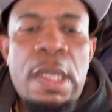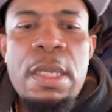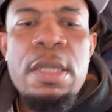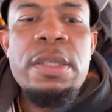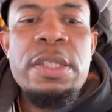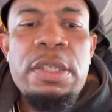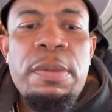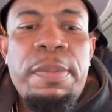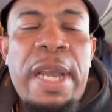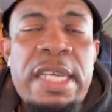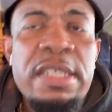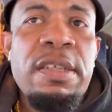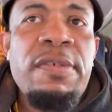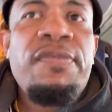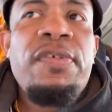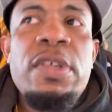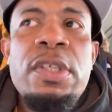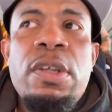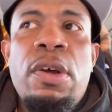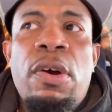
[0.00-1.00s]
Sebastian
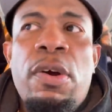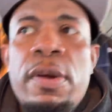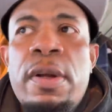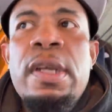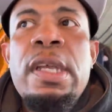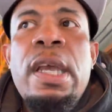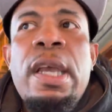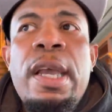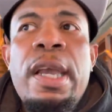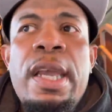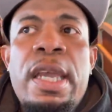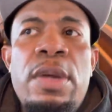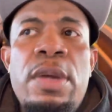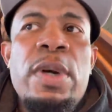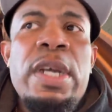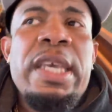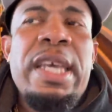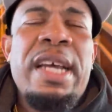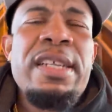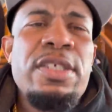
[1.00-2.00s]
Fundora. He
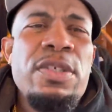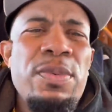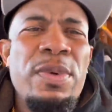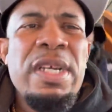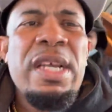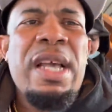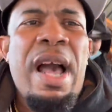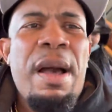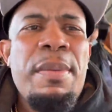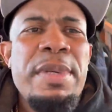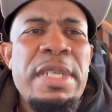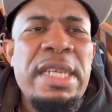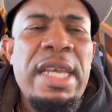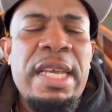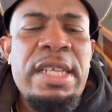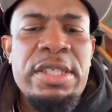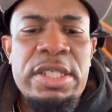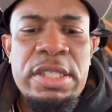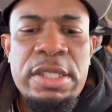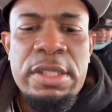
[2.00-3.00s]
would catch him with
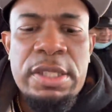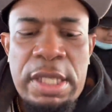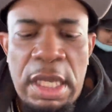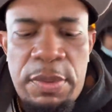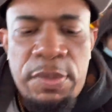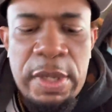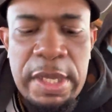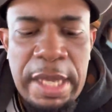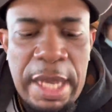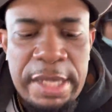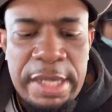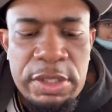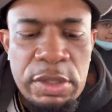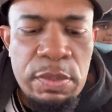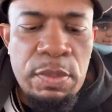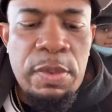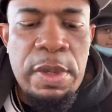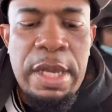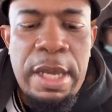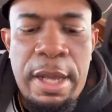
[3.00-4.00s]
combinations. He would catch
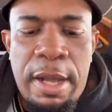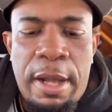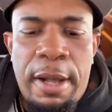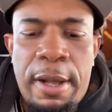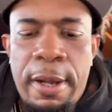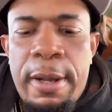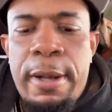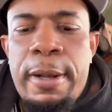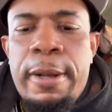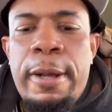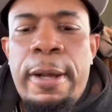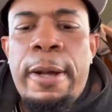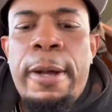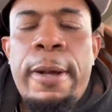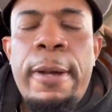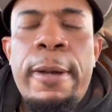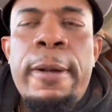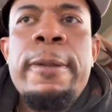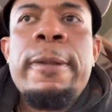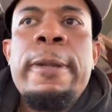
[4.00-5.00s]
him with,
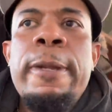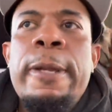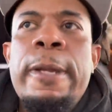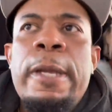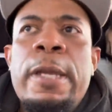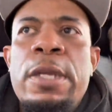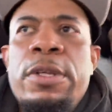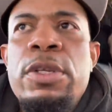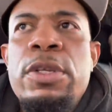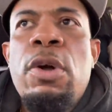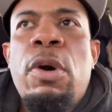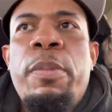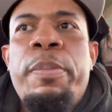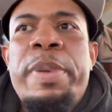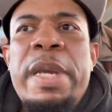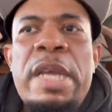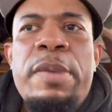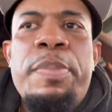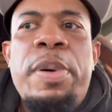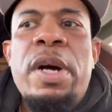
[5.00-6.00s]
you know,
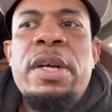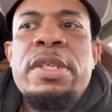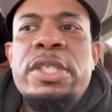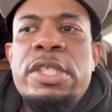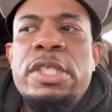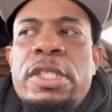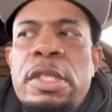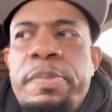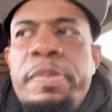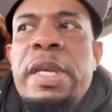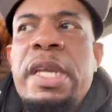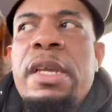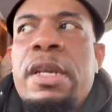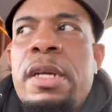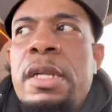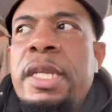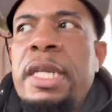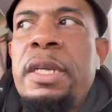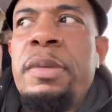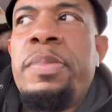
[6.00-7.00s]
big punches, big
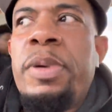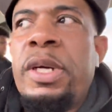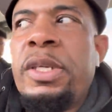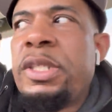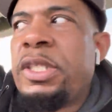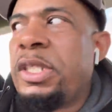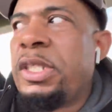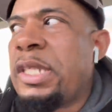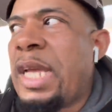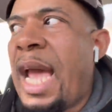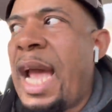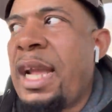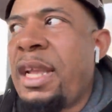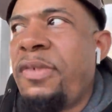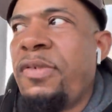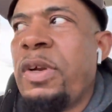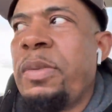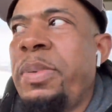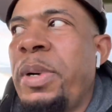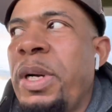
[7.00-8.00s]
clean punches,
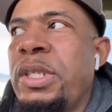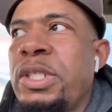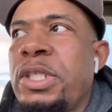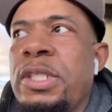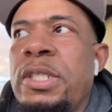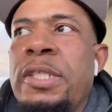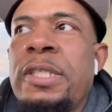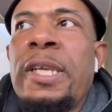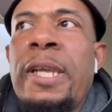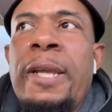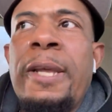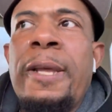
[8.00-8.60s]
accurate punches.